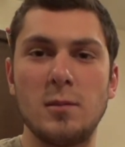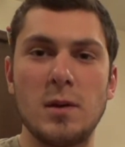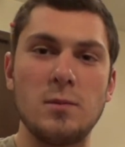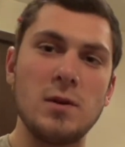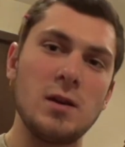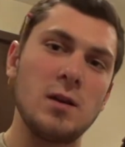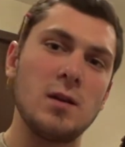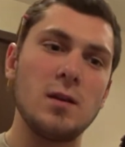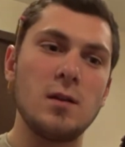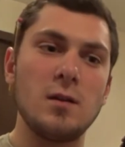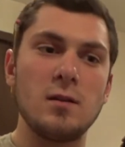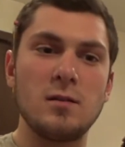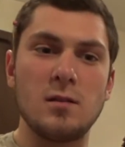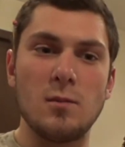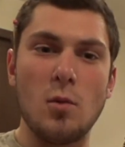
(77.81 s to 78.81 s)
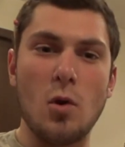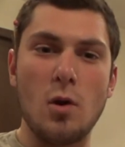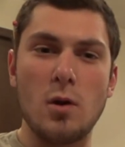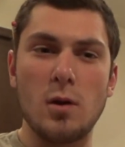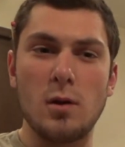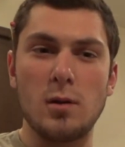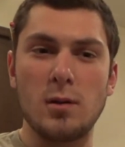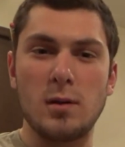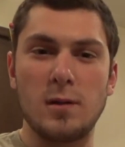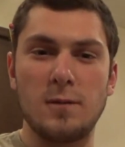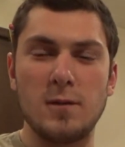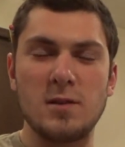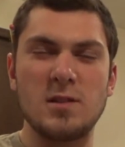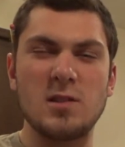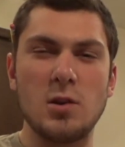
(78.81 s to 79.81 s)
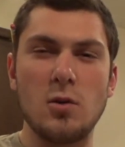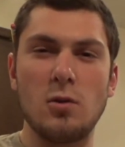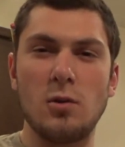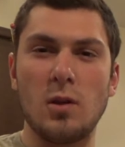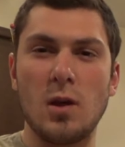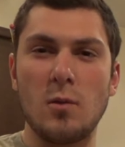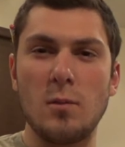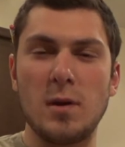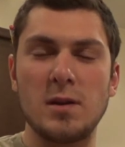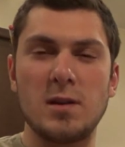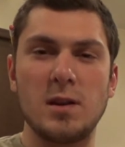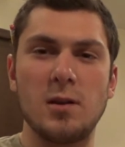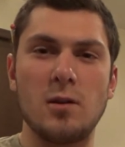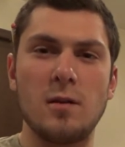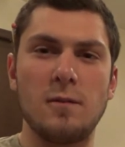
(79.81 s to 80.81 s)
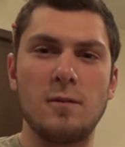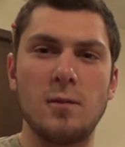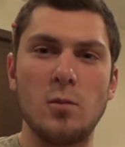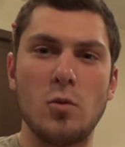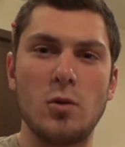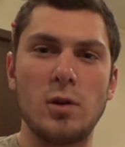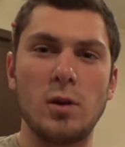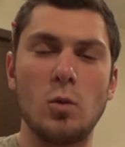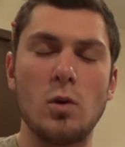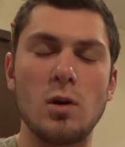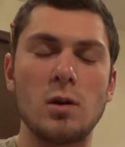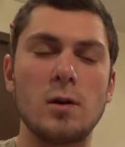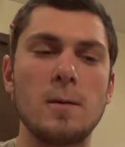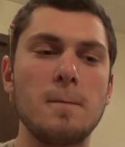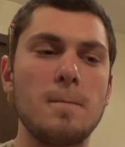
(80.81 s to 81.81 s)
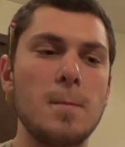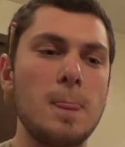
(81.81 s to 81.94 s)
Maybe tomorrow, if it's snowing a lot, we might take off morning work.